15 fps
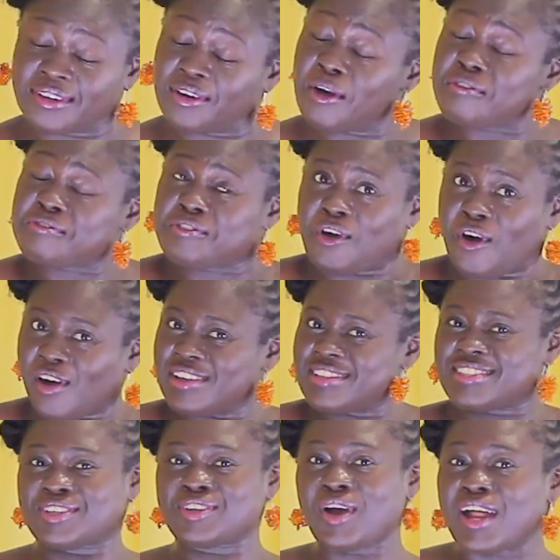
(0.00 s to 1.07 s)
Of
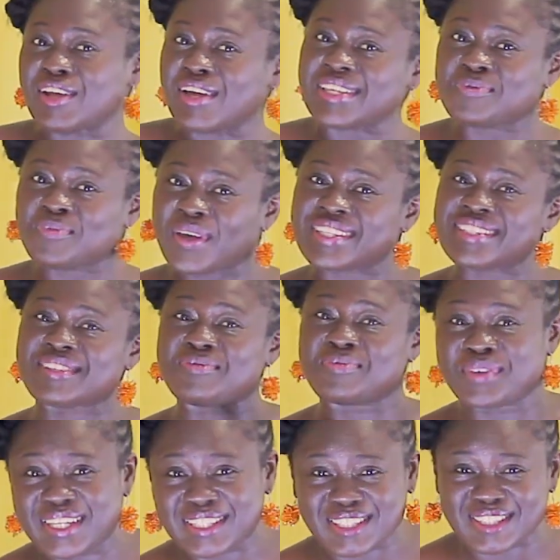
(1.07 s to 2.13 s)
course, you are not expecting
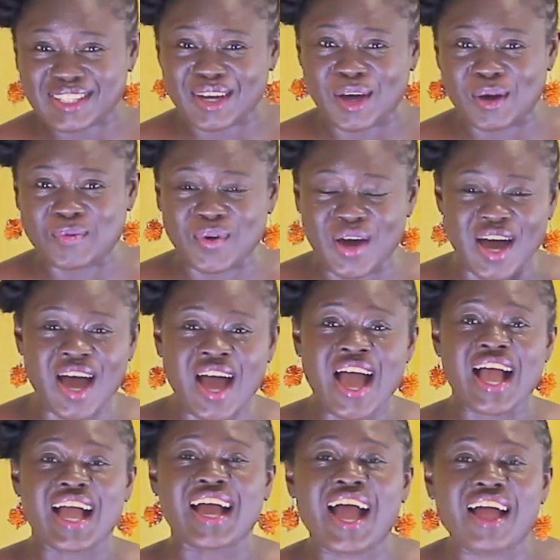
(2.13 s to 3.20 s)
me to talk about
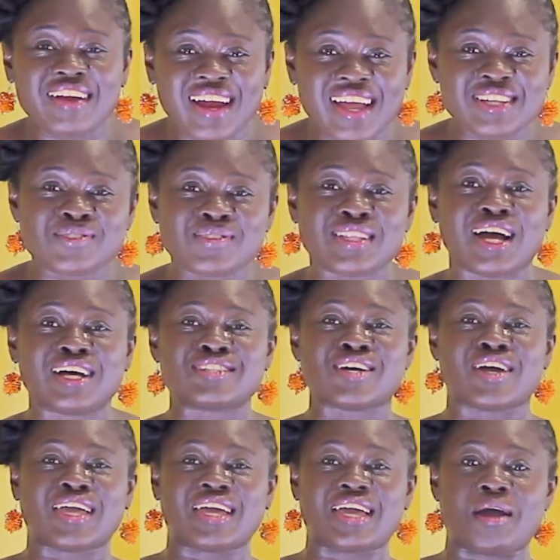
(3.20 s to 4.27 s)
careers without
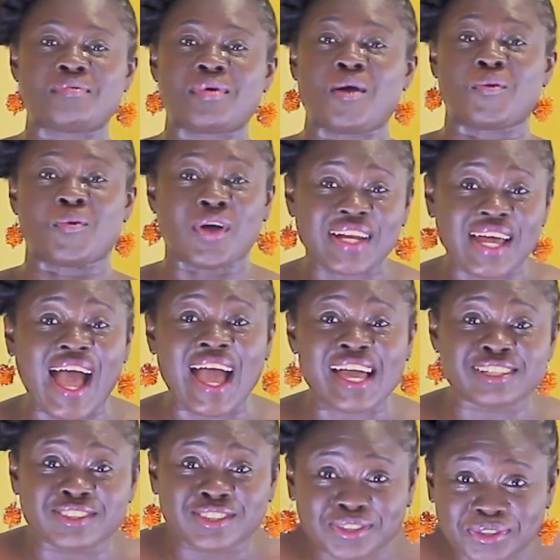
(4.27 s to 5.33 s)
talking about what
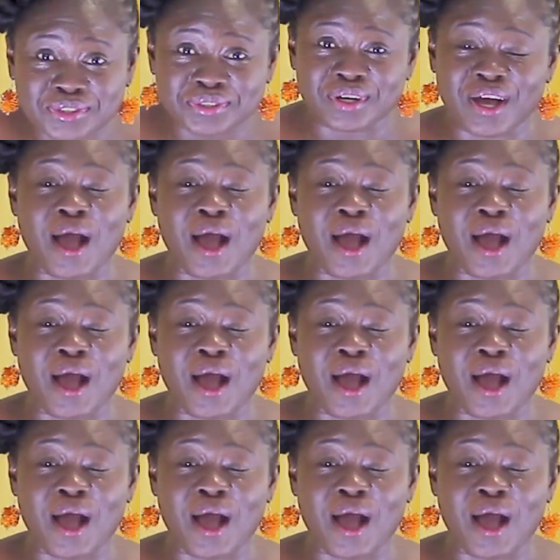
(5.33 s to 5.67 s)
I do.